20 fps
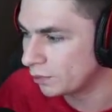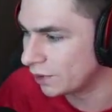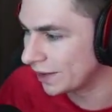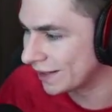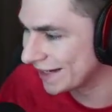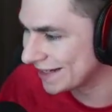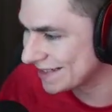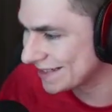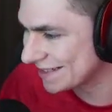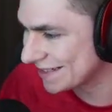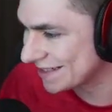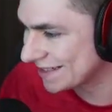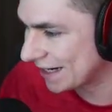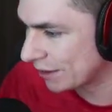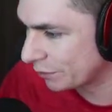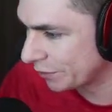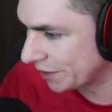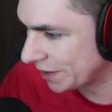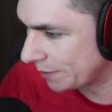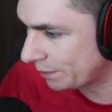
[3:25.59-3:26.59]
Well, I guess it's
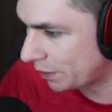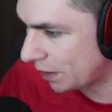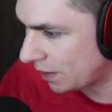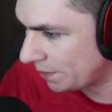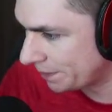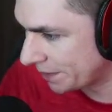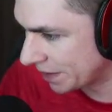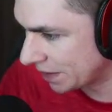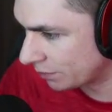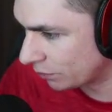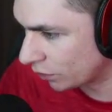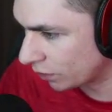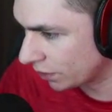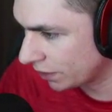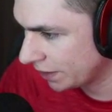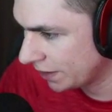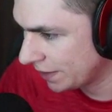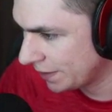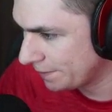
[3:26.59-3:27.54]
not really a pump anymore.